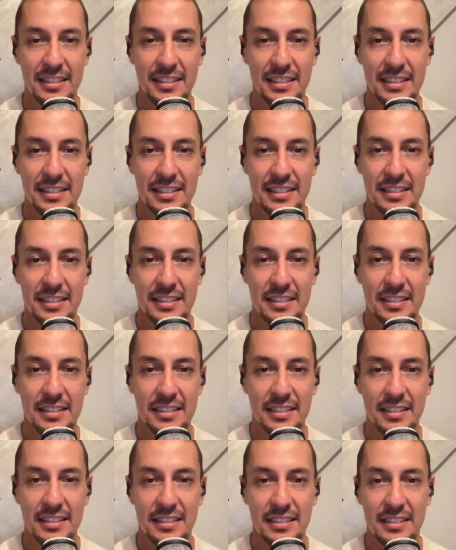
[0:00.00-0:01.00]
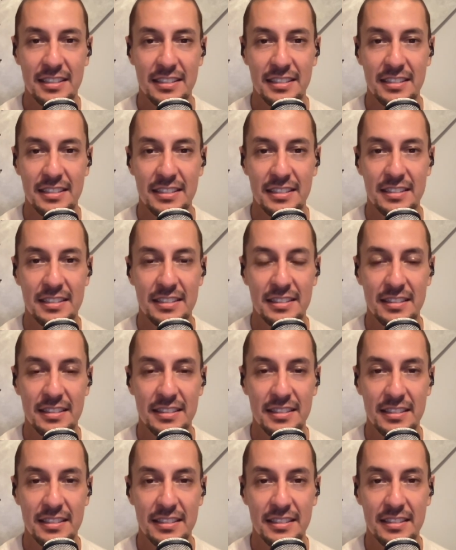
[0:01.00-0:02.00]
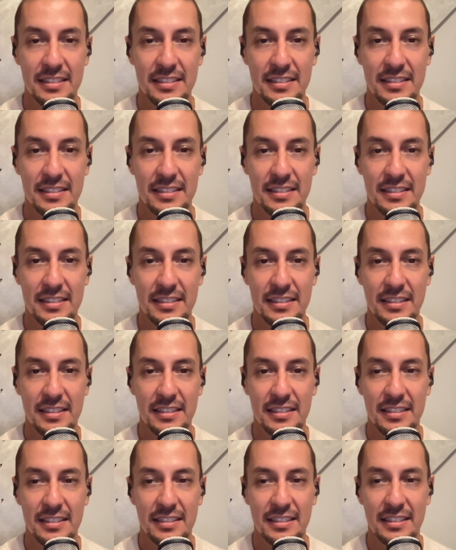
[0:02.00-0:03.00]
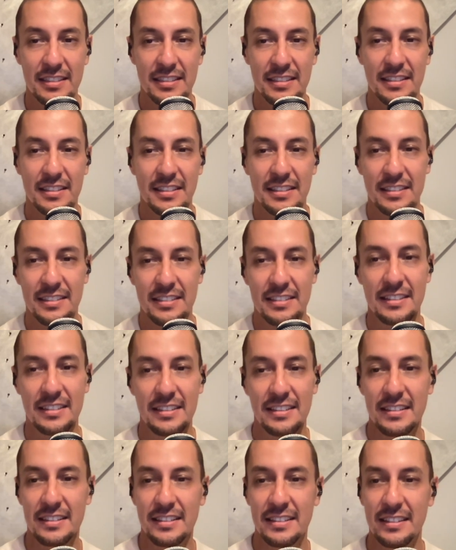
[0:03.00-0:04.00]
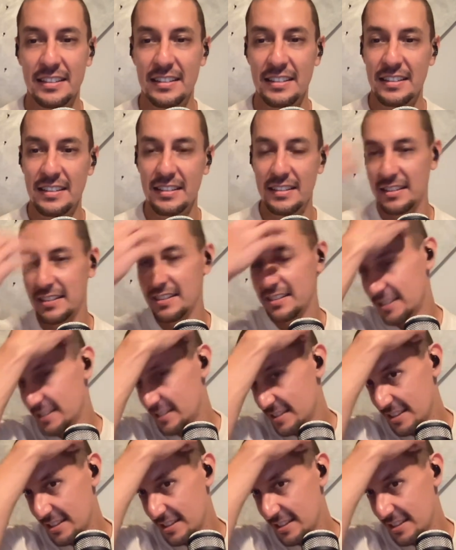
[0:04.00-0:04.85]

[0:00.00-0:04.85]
This person isn't speaking.